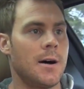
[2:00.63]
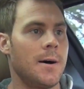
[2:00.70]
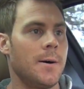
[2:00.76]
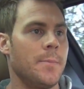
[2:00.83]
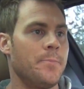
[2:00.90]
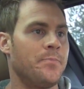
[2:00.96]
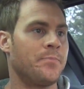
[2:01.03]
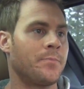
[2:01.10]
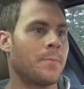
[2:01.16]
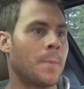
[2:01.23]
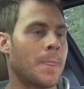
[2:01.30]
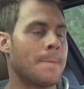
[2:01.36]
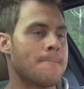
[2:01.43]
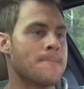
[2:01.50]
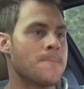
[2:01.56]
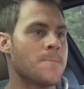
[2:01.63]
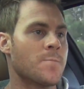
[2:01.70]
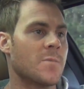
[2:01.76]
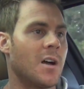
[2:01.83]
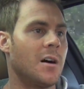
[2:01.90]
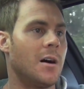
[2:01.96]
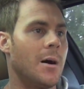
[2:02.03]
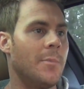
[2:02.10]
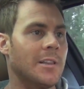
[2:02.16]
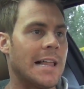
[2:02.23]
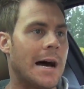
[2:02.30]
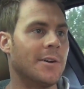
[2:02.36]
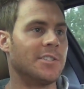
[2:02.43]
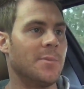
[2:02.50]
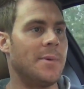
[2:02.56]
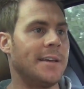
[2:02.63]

I'm allowed to